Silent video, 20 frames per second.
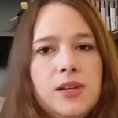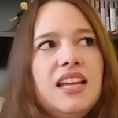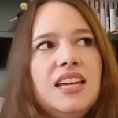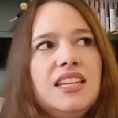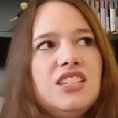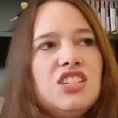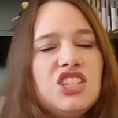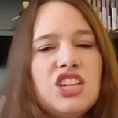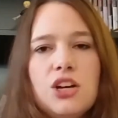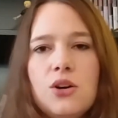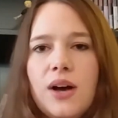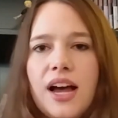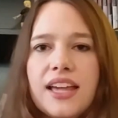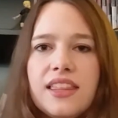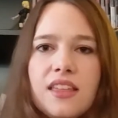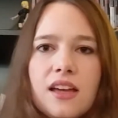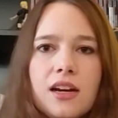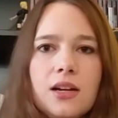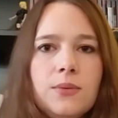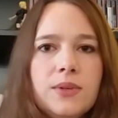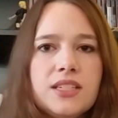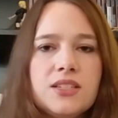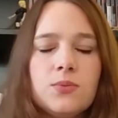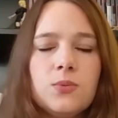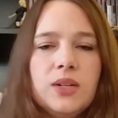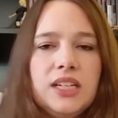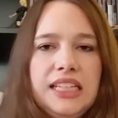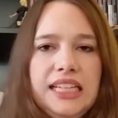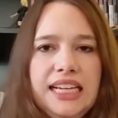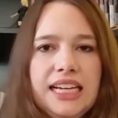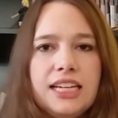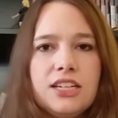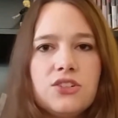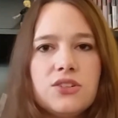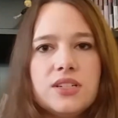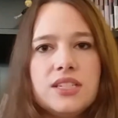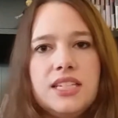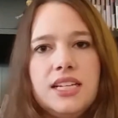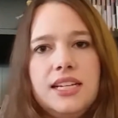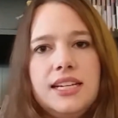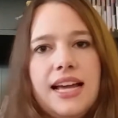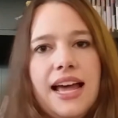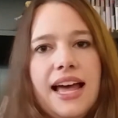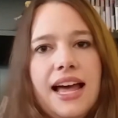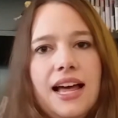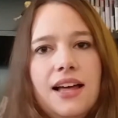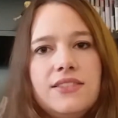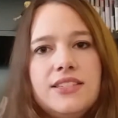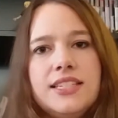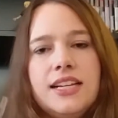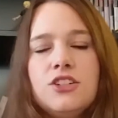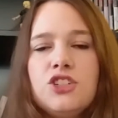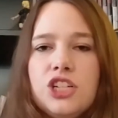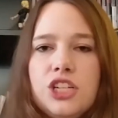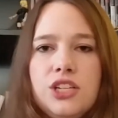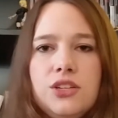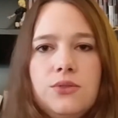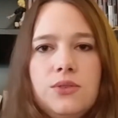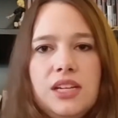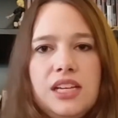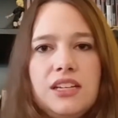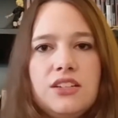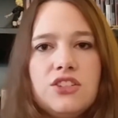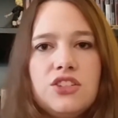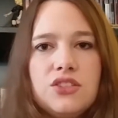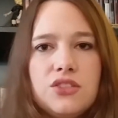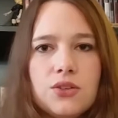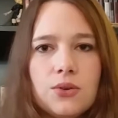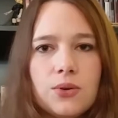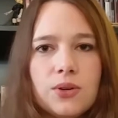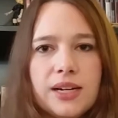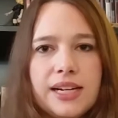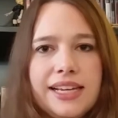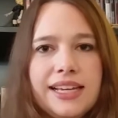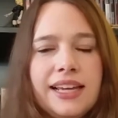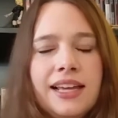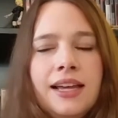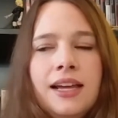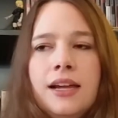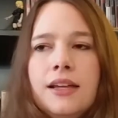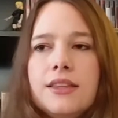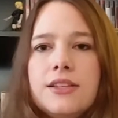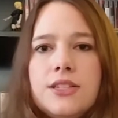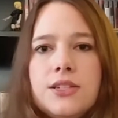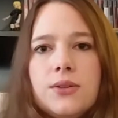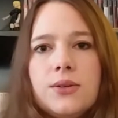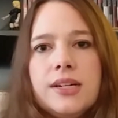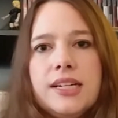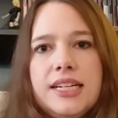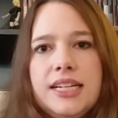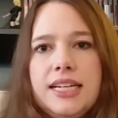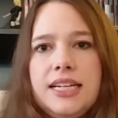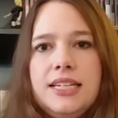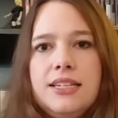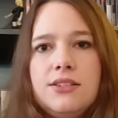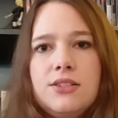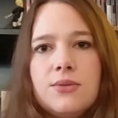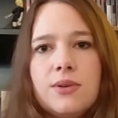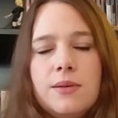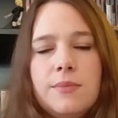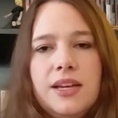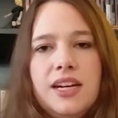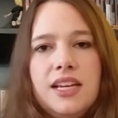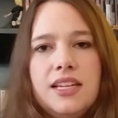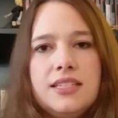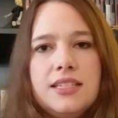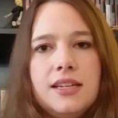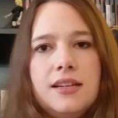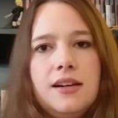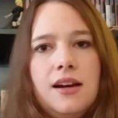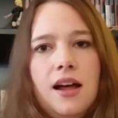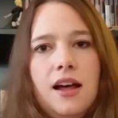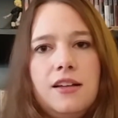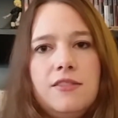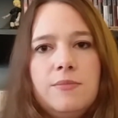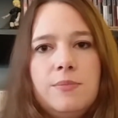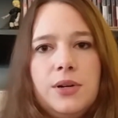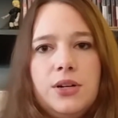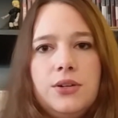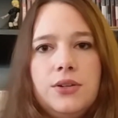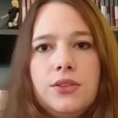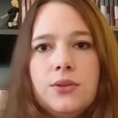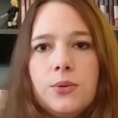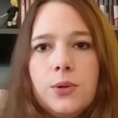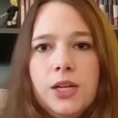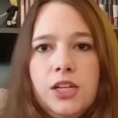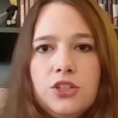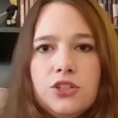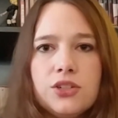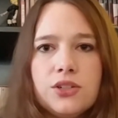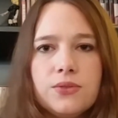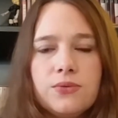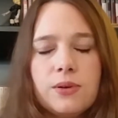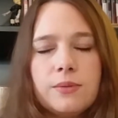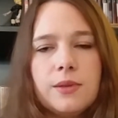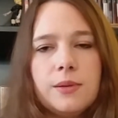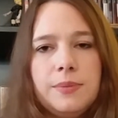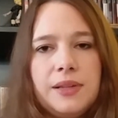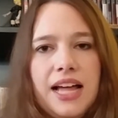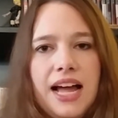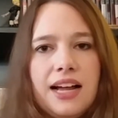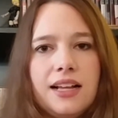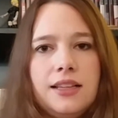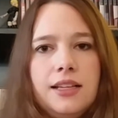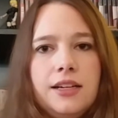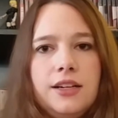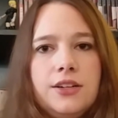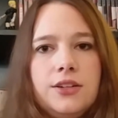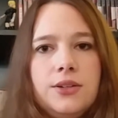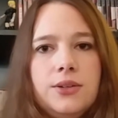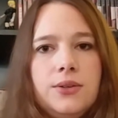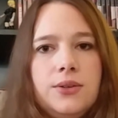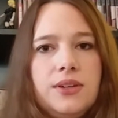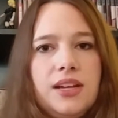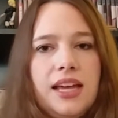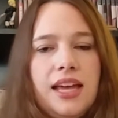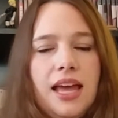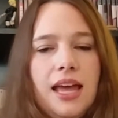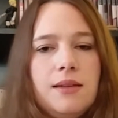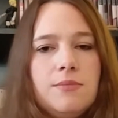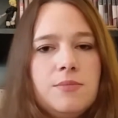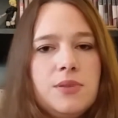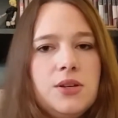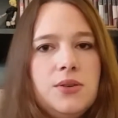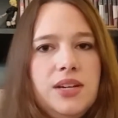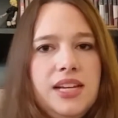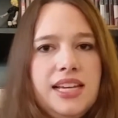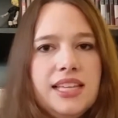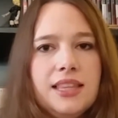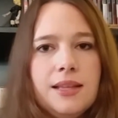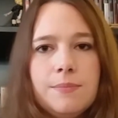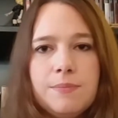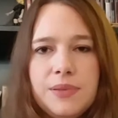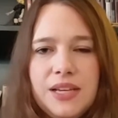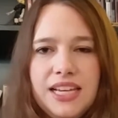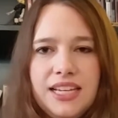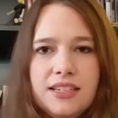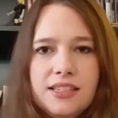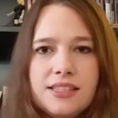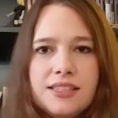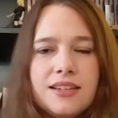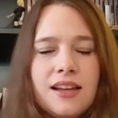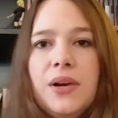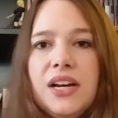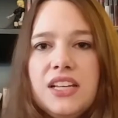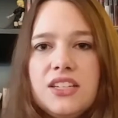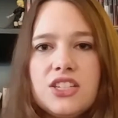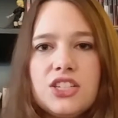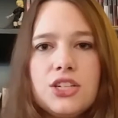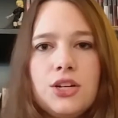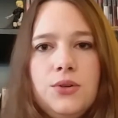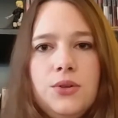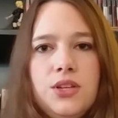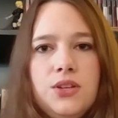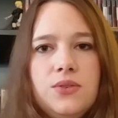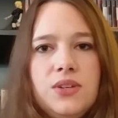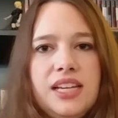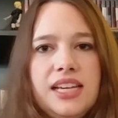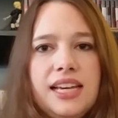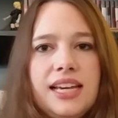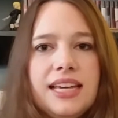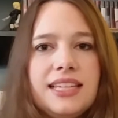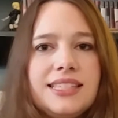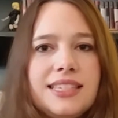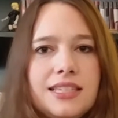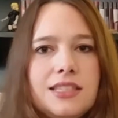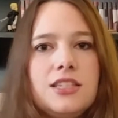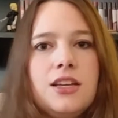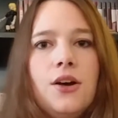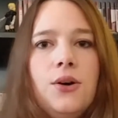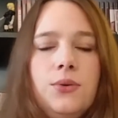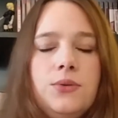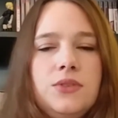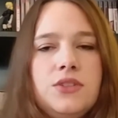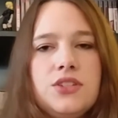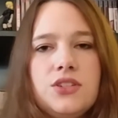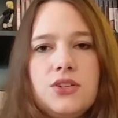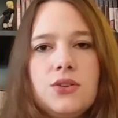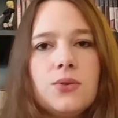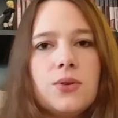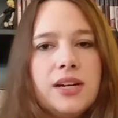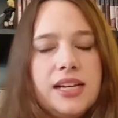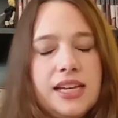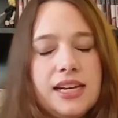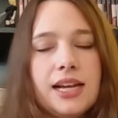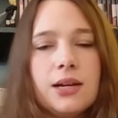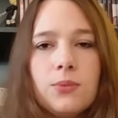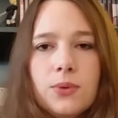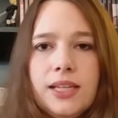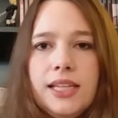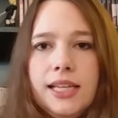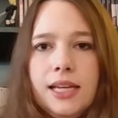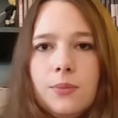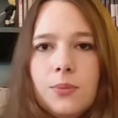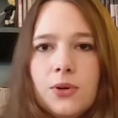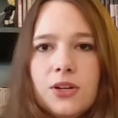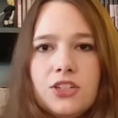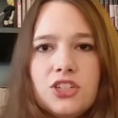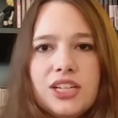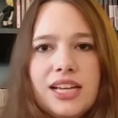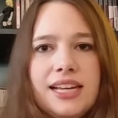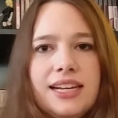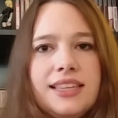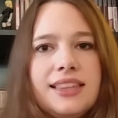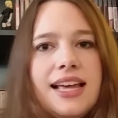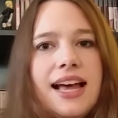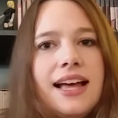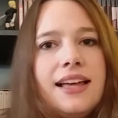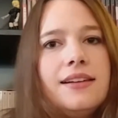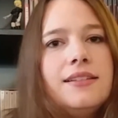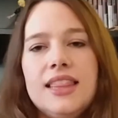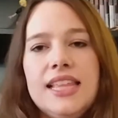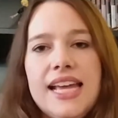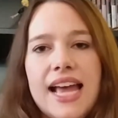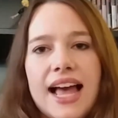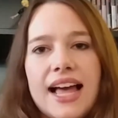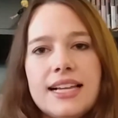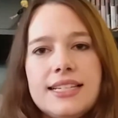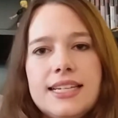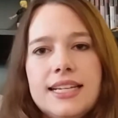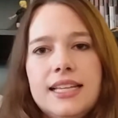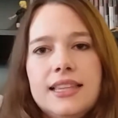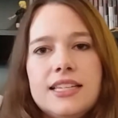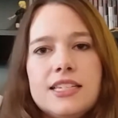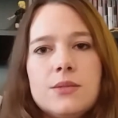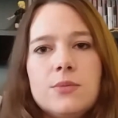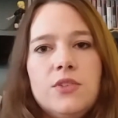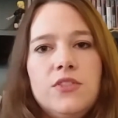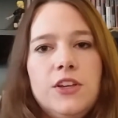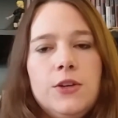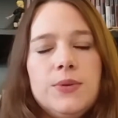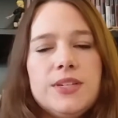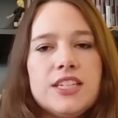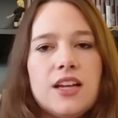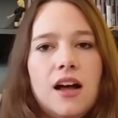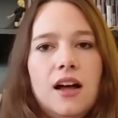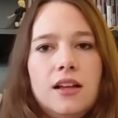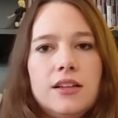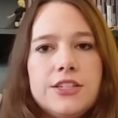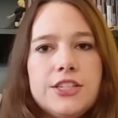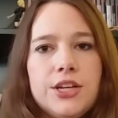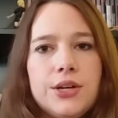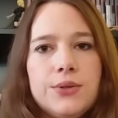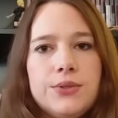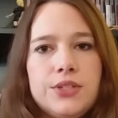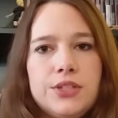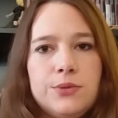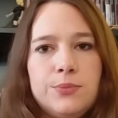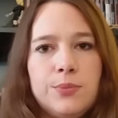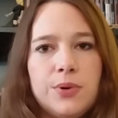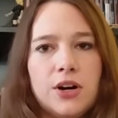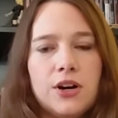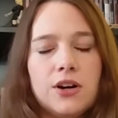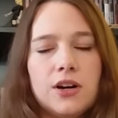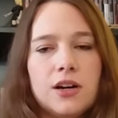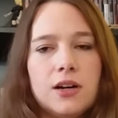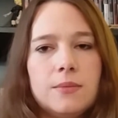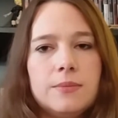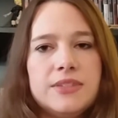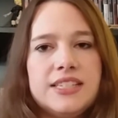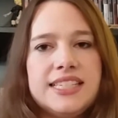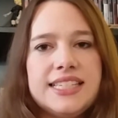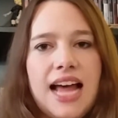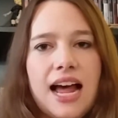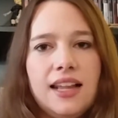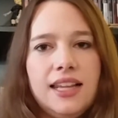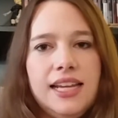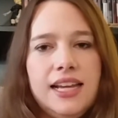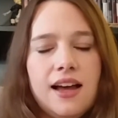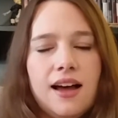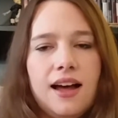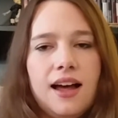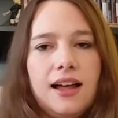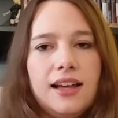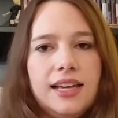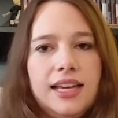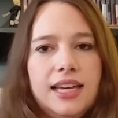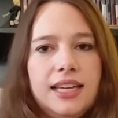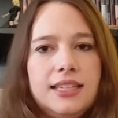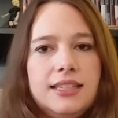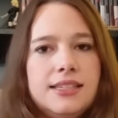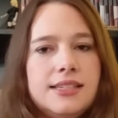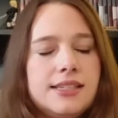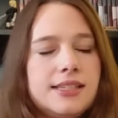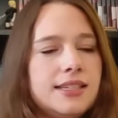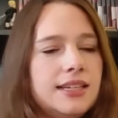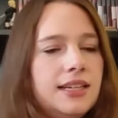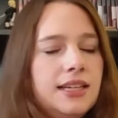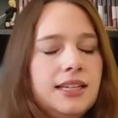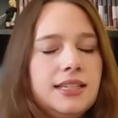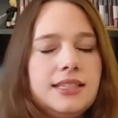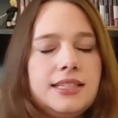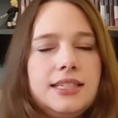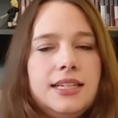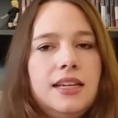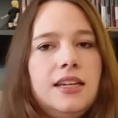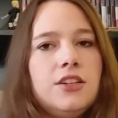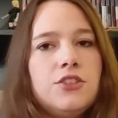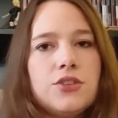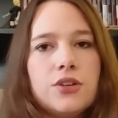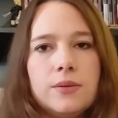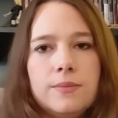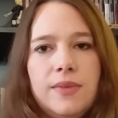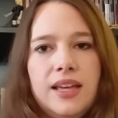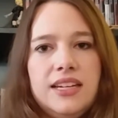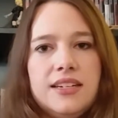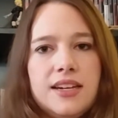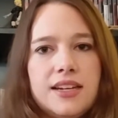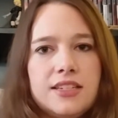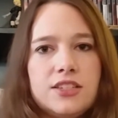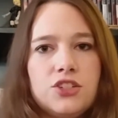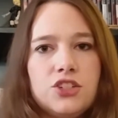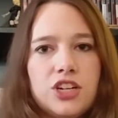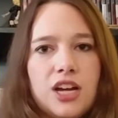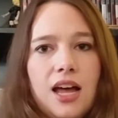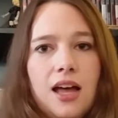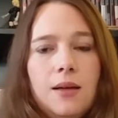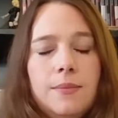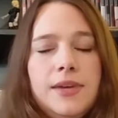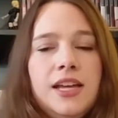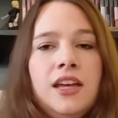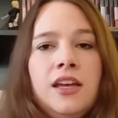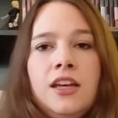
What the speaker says: And so I thought it was really interesting to have such a unique story. The story is reminiscent of both Creature from the Black Lagoon and Beauty and the Beast, but it's so unique. It's its own story, and I really appreciated that. The acting in this movie was also superb. Sally Hawkins did a tremendous job.